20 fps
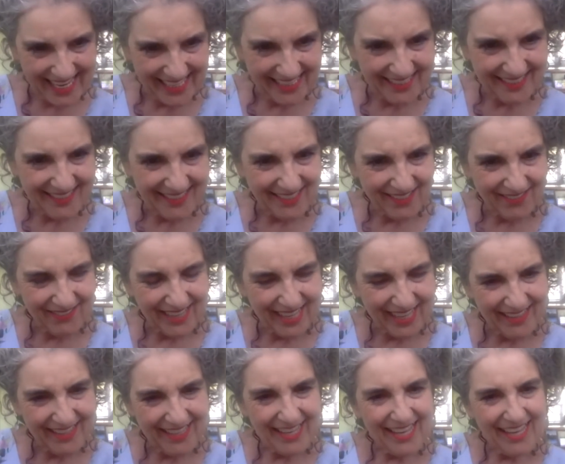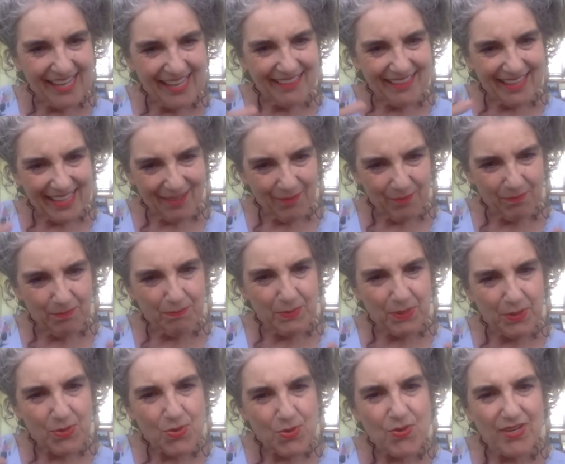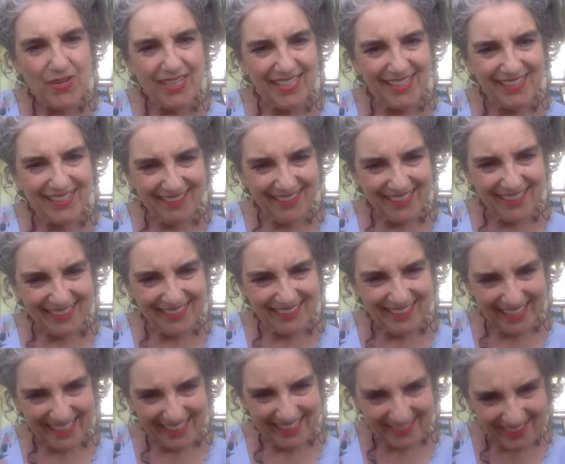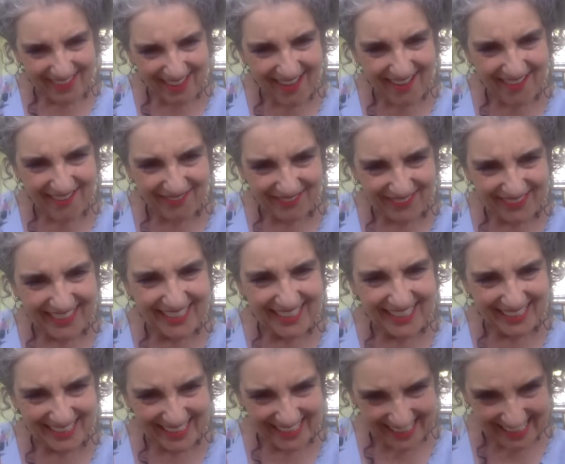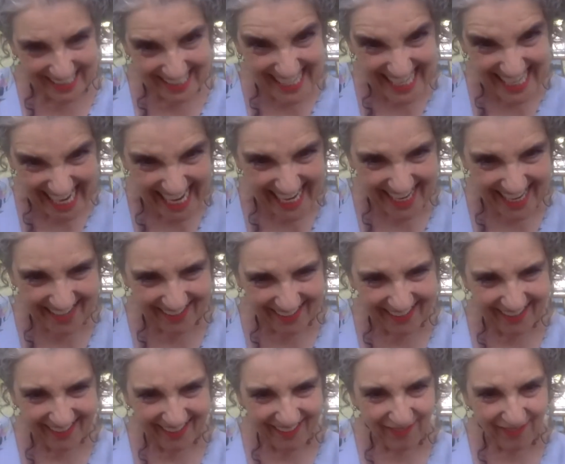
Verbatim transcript: And so that that beauty that I loved to see